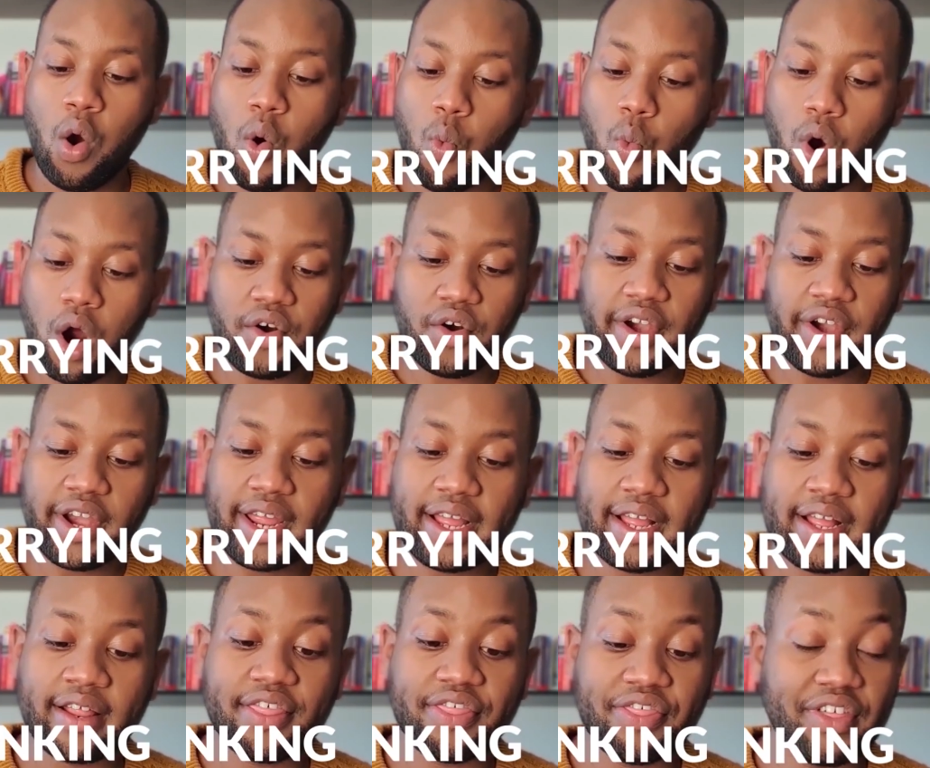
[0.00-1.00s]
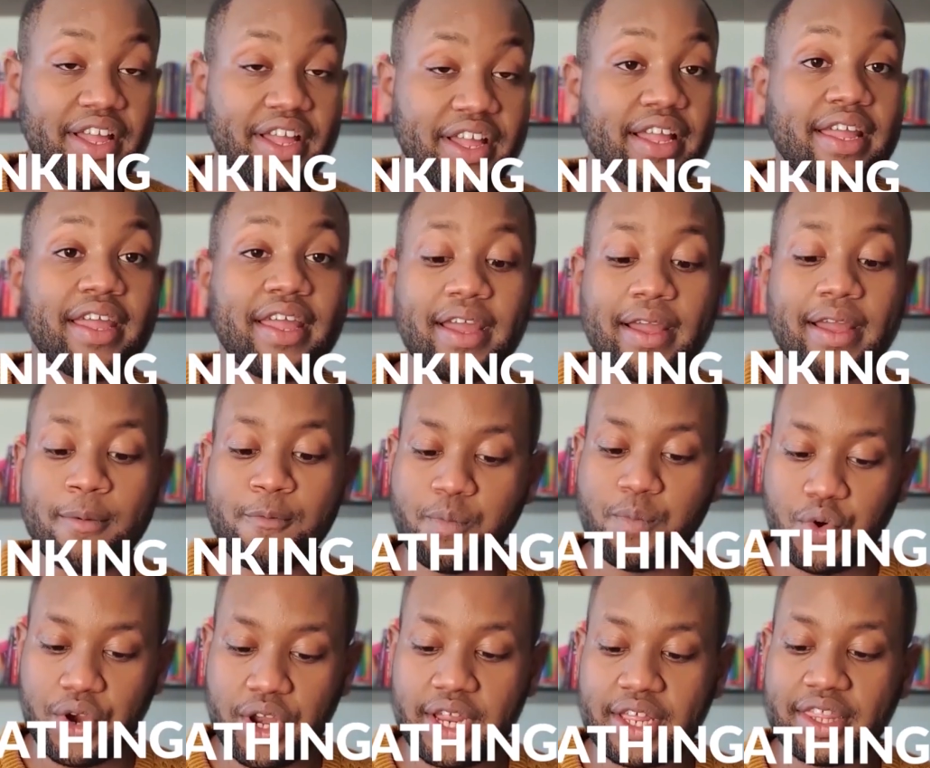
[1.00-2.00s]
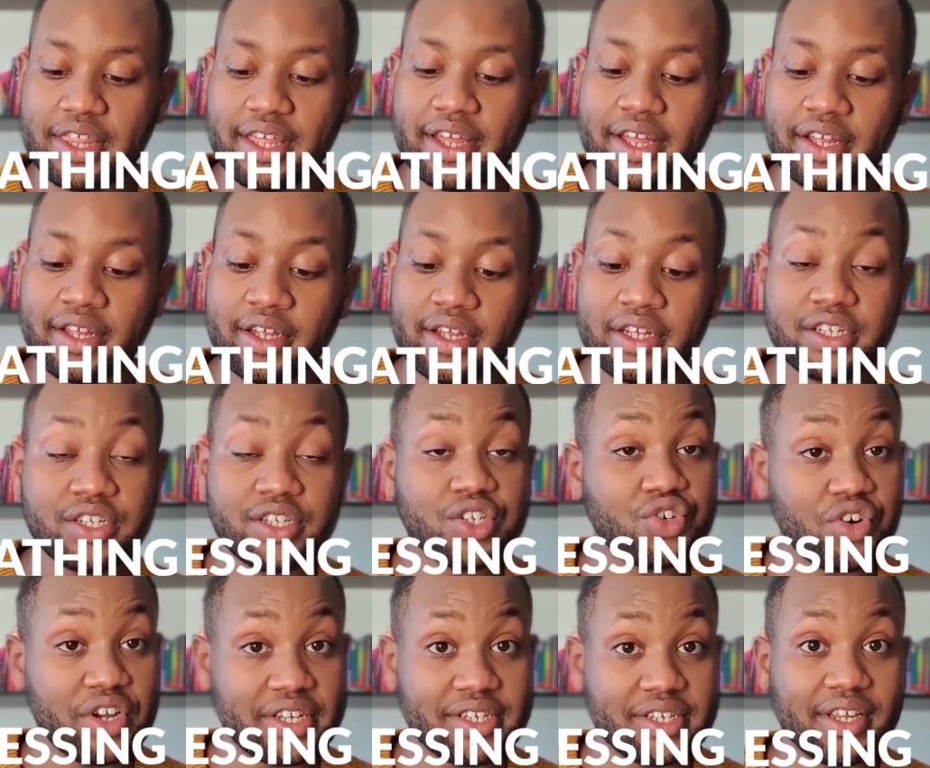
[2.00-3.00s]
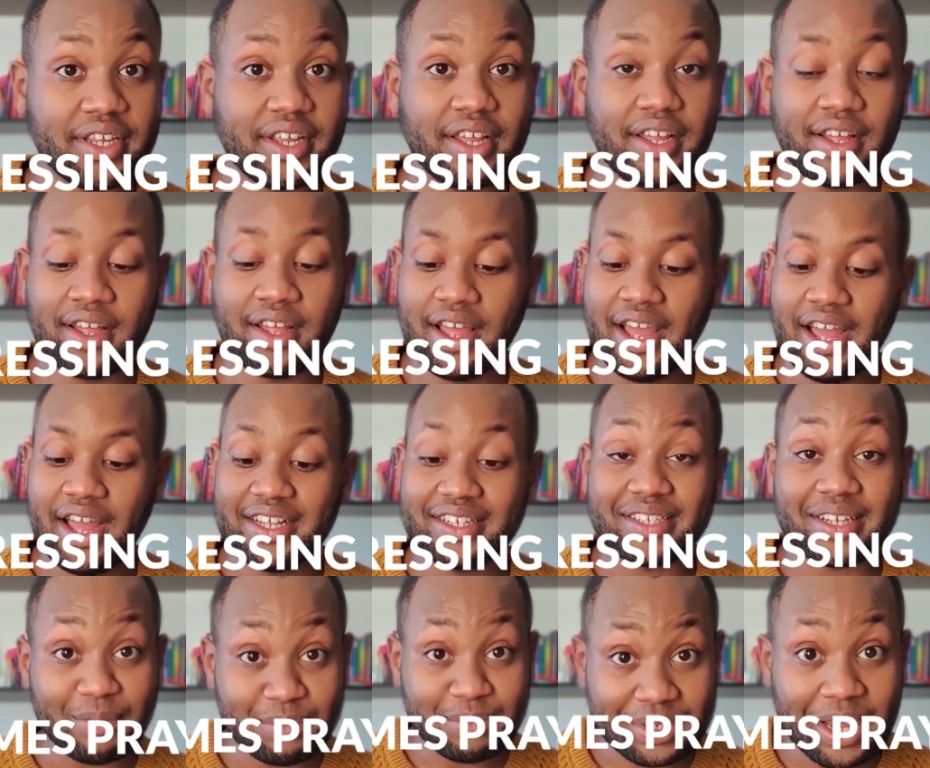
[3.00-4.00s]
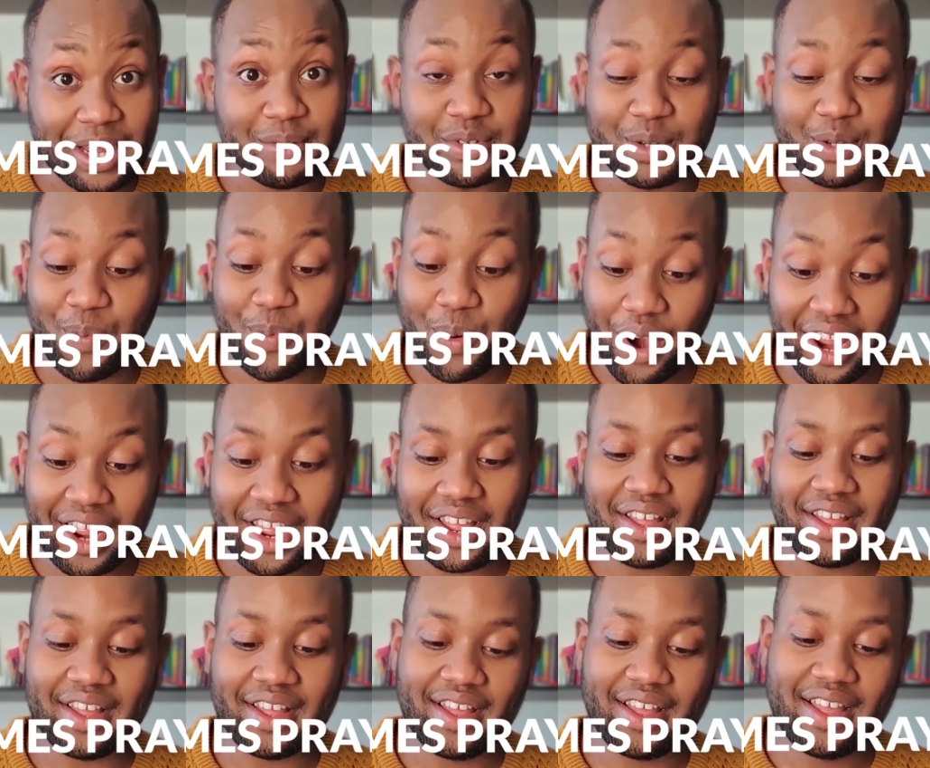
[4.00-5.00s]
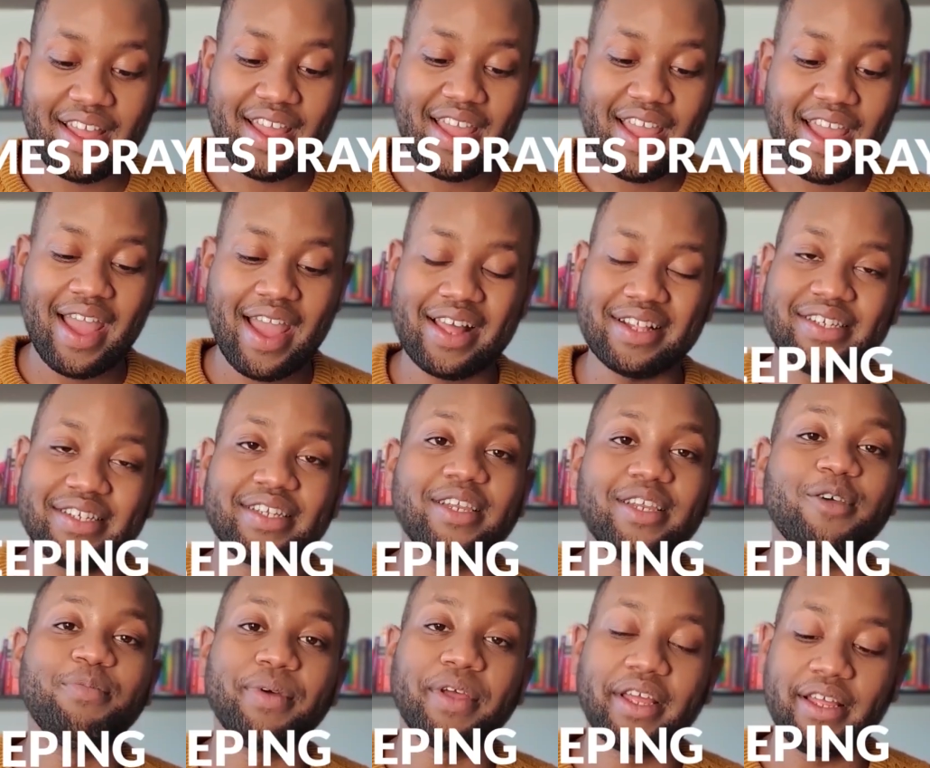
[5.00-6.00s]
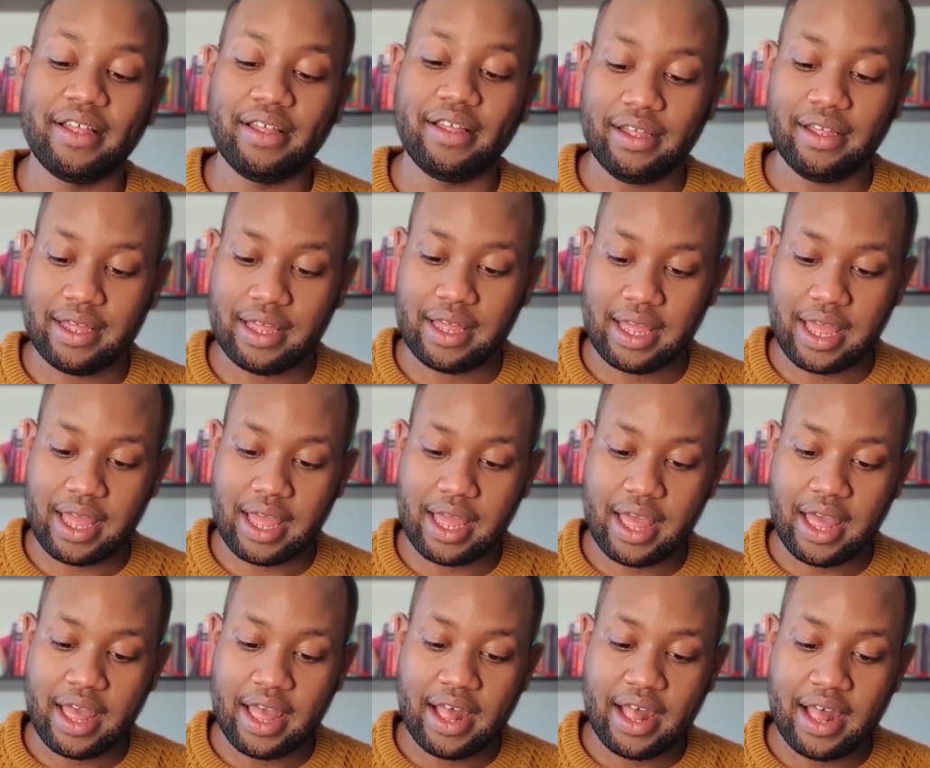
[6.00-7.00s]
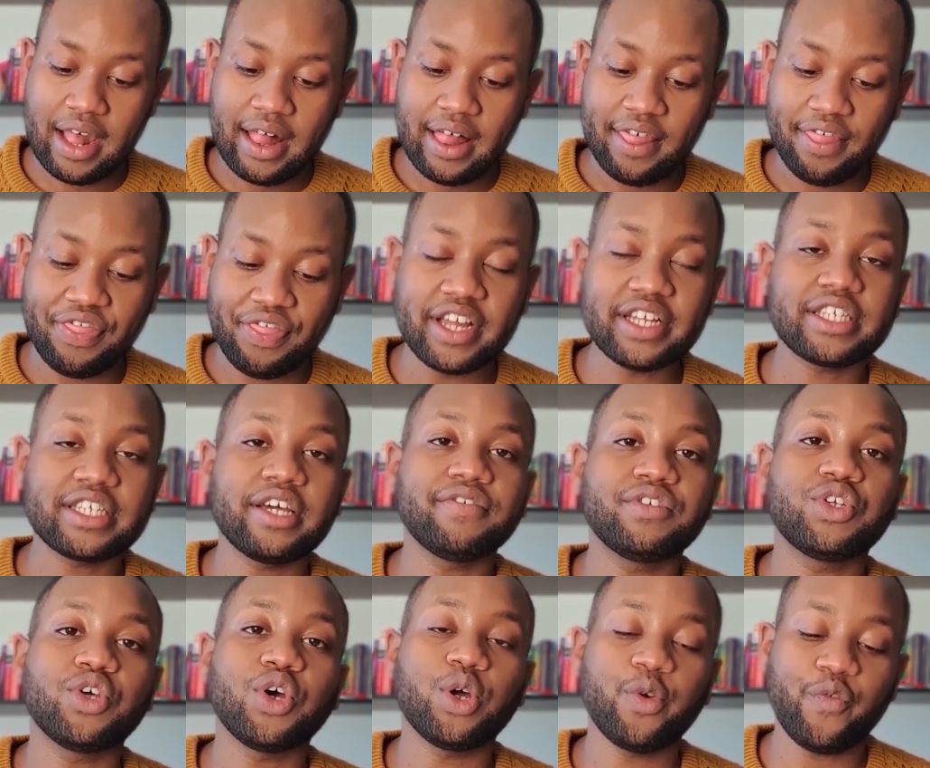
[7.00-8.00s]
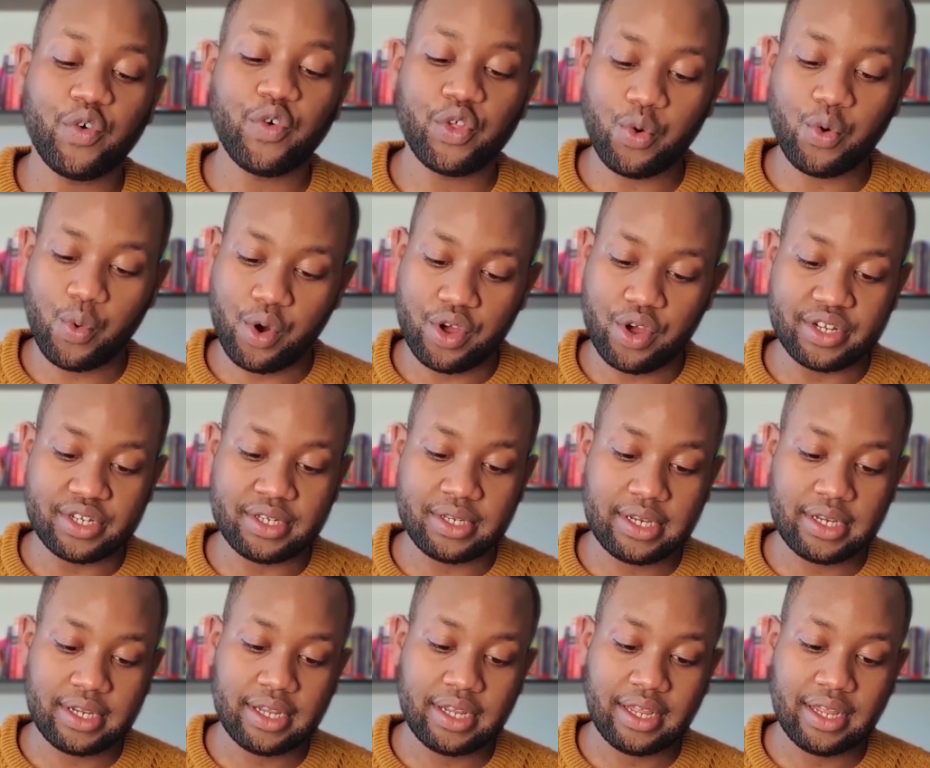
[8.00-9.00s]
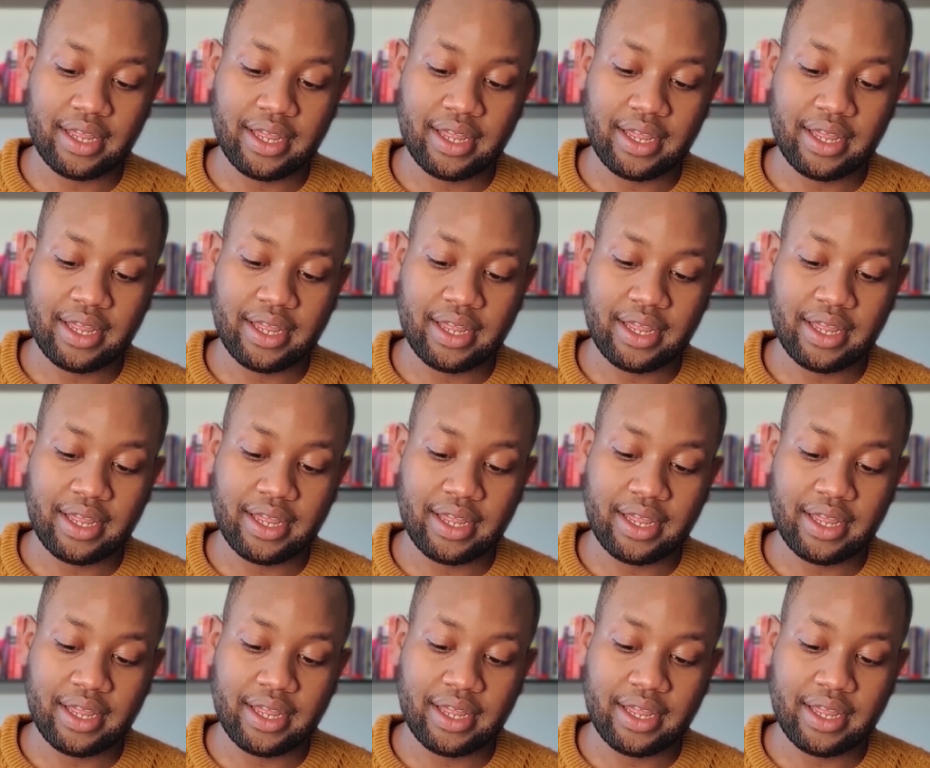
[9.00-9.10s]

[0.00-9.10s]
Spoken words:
worrying, thinking, breathing, stressing, sometimes praying, and sleeping. Things have turned for the worst,